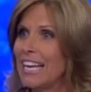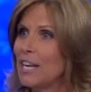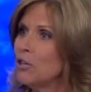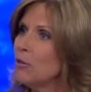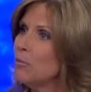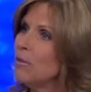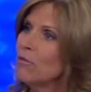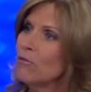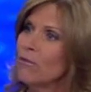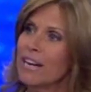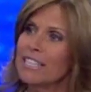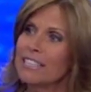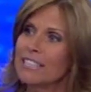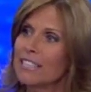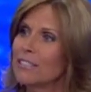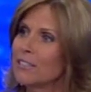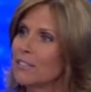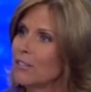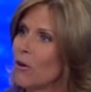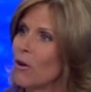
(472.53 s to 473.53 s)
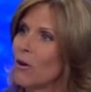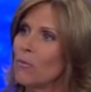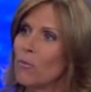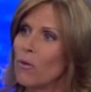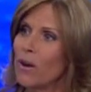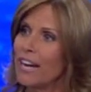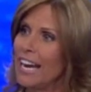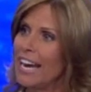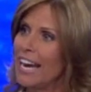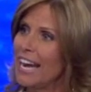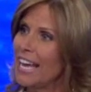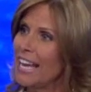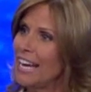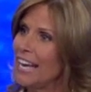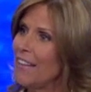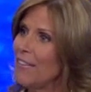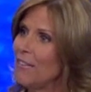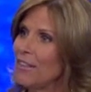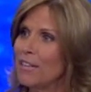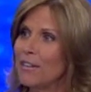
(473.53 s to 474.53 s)
Can you be racist on one
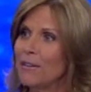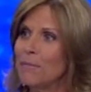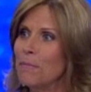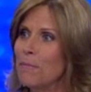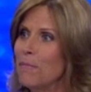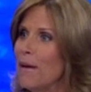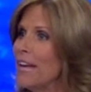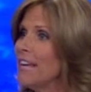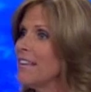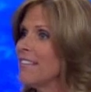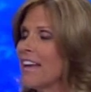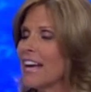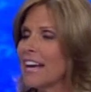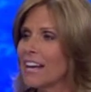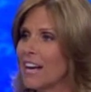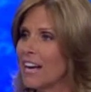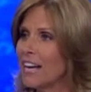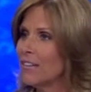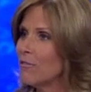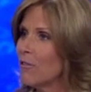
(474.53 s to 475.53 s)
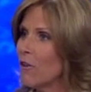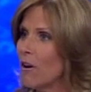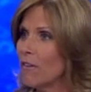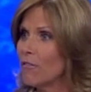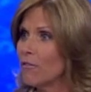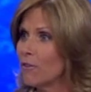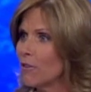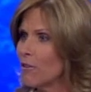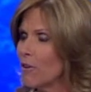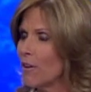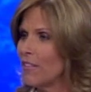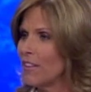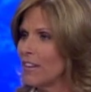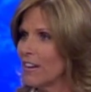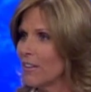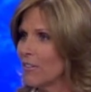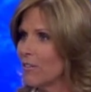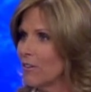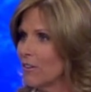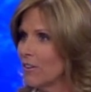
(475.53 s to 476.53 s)
hand and then make that kind of offer on
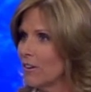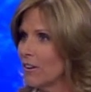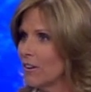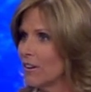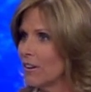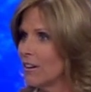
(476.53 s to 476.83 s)
the other?